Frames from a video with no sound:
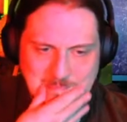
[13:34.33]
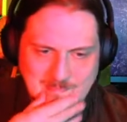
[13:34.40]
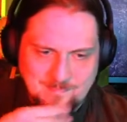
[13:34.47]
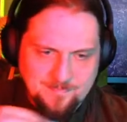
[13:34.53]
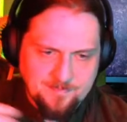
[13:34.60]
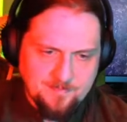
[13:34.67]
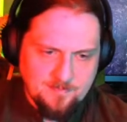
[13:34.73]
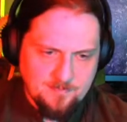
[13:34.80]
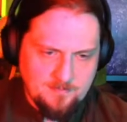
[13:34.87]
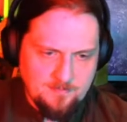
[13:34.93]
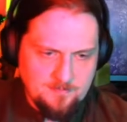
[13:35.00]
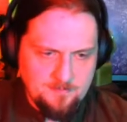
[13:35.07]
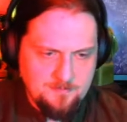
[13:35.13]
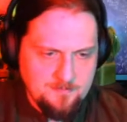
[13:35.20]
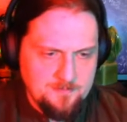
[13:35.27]

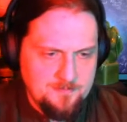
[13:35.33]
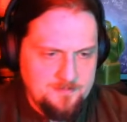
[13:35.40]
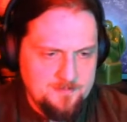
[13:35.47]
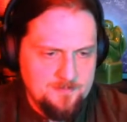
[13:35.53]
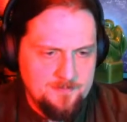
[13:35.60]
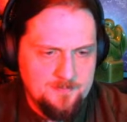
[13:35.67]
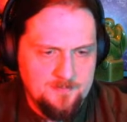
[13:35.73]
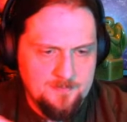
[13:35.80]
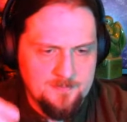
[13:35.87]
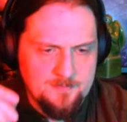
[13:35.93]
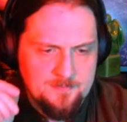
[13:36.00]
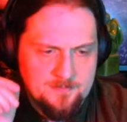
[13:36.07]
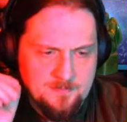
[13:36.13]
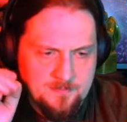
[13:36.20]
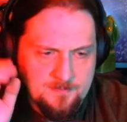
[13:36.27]

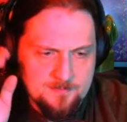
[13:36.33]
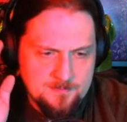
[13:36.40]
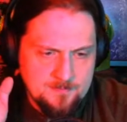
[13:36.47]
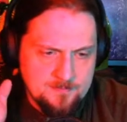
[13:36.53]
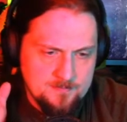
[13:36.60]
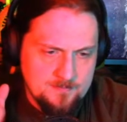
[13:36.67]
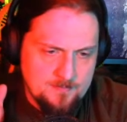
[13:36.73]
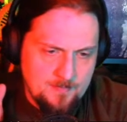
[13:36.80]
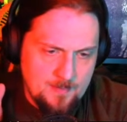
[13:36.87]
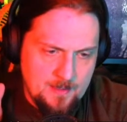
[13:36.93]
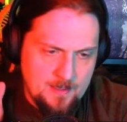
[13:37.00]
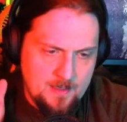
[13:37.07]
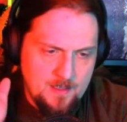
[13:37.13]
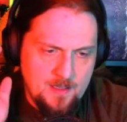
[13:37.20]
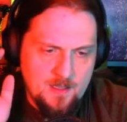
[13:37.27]
[no speech]